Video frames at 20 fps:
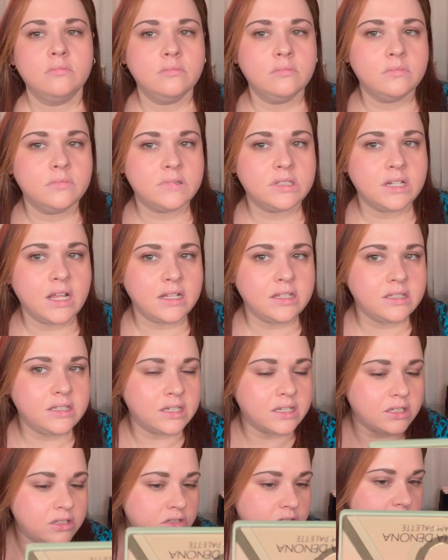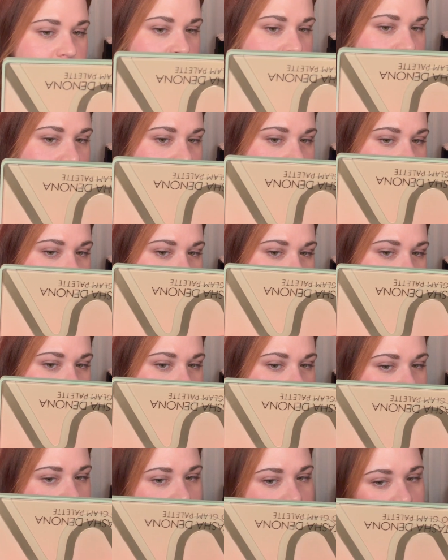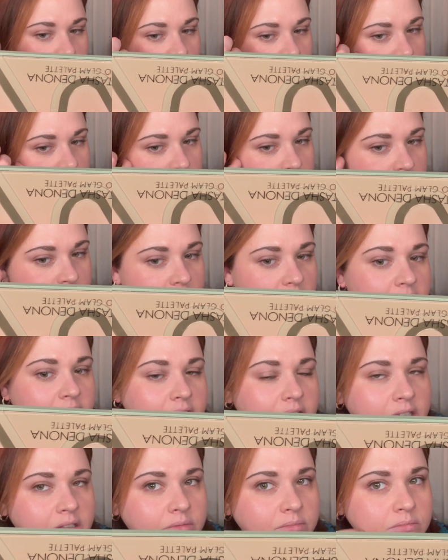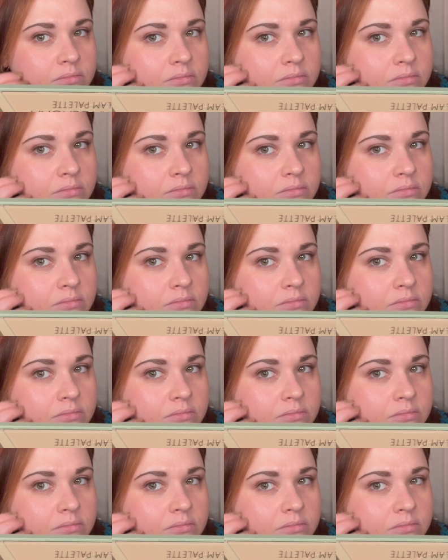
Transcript: it's not sticking to it. Just so slightly.